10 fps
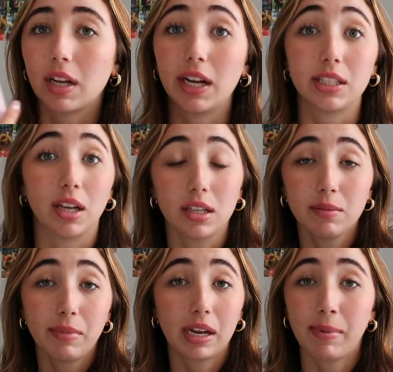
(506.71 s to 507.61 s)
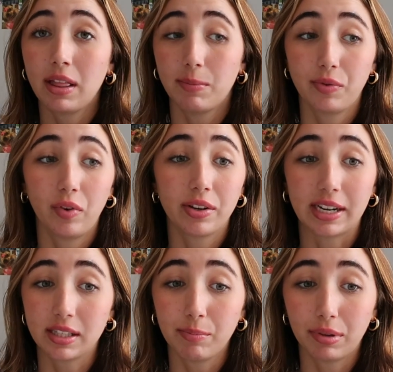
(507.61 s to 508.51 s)
It does make my lips feel
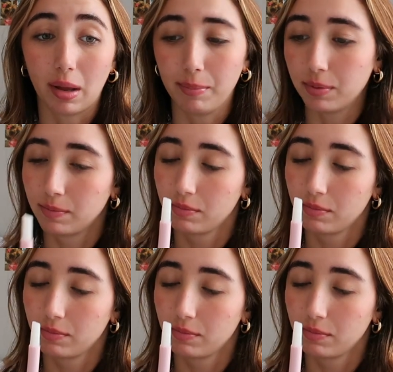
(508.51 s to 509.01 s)
nice and plump.